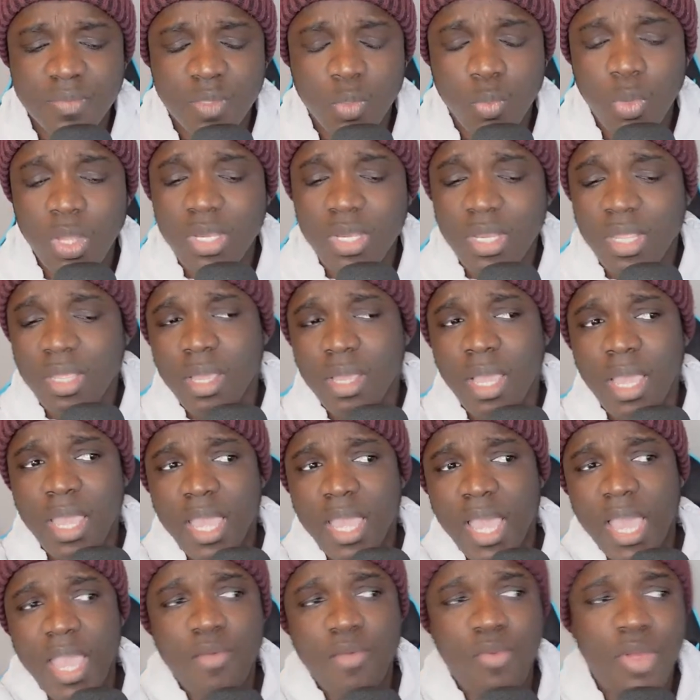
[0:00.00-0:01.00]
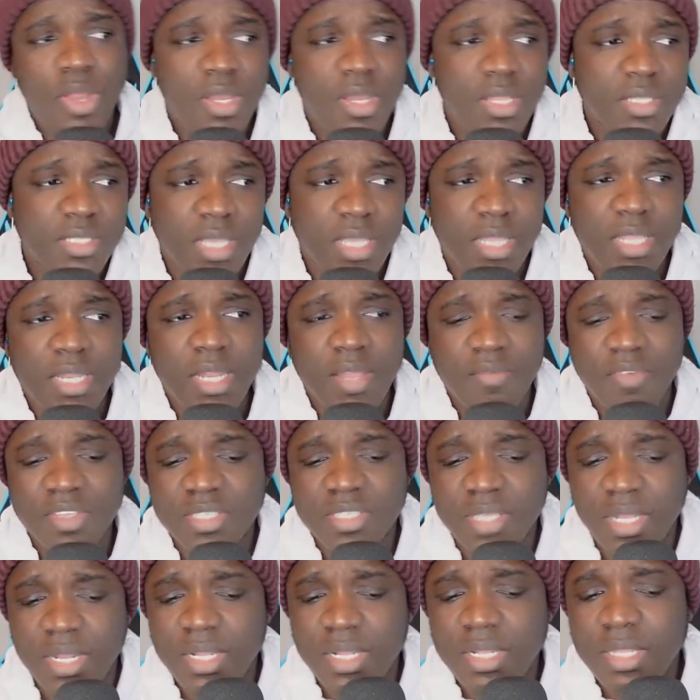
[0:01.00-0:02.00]
Well, I read this, I never
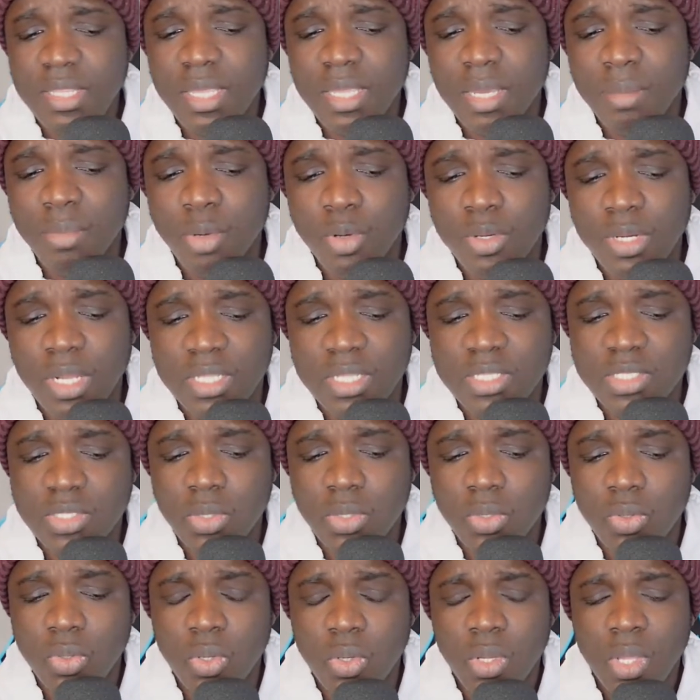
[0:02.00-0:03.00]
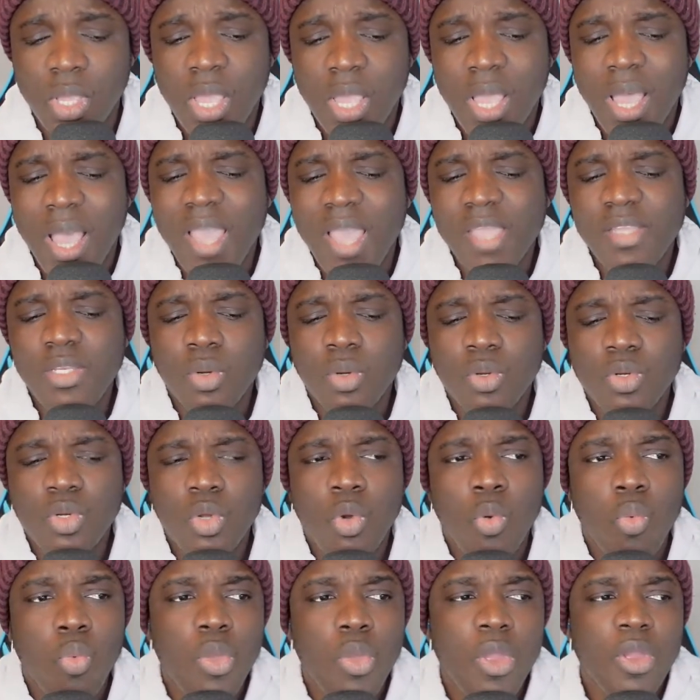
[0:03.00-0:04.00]
said anything about that. So I don't know
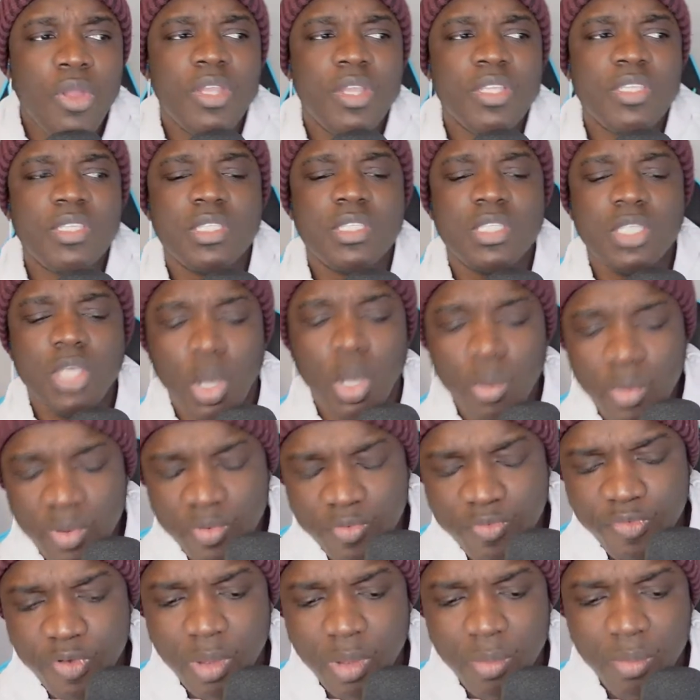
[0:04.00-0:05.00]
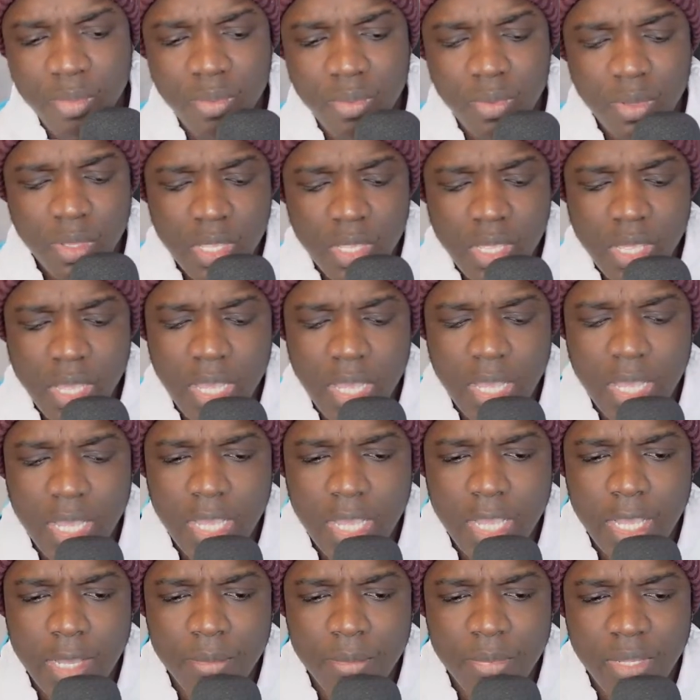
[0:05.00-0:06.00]
where this is coming from,
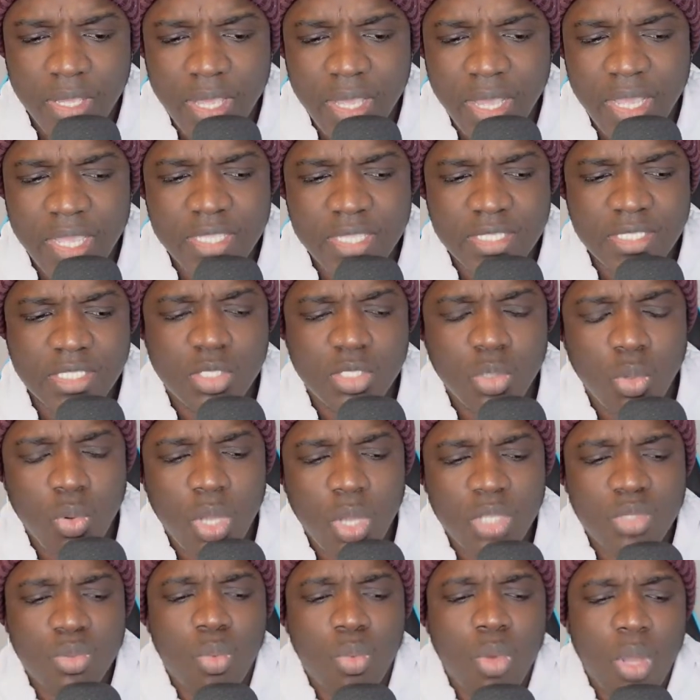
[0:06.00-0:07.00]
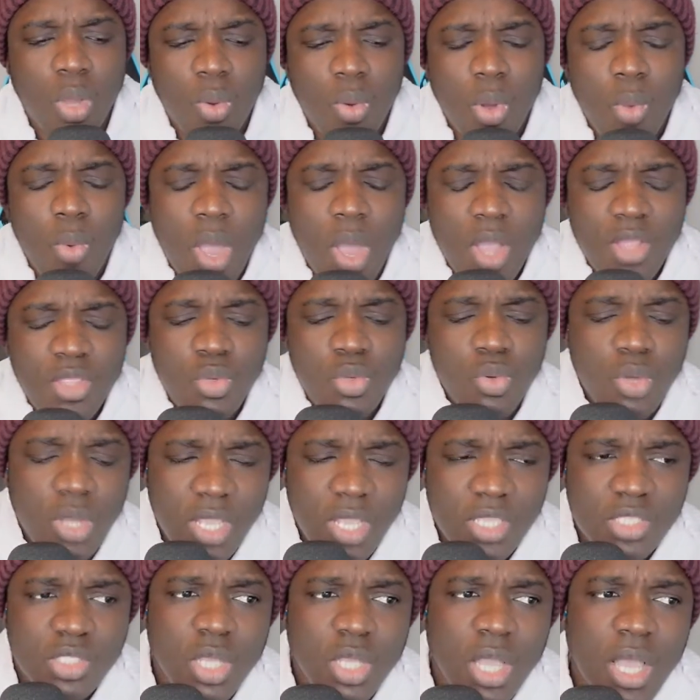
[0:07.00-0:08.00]
guys. So what I want you
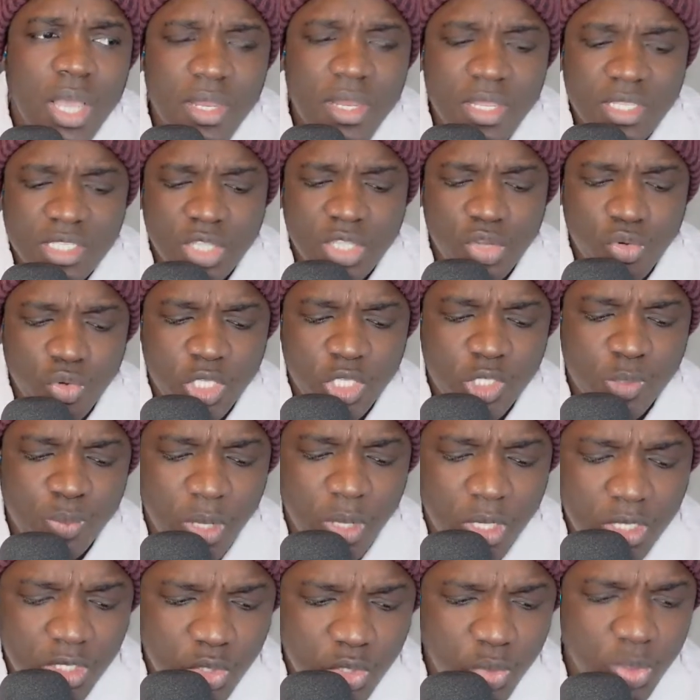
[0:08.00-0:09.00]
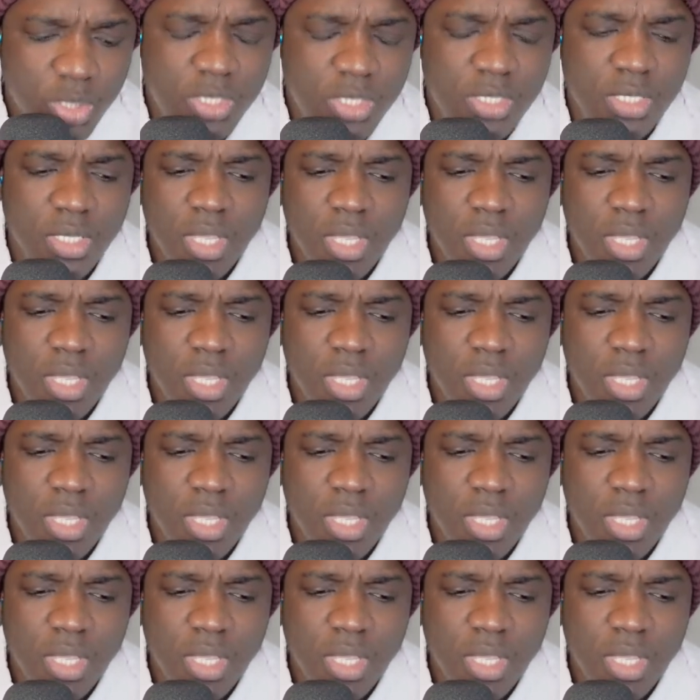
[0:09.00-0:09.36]
guys to honestly respond to it.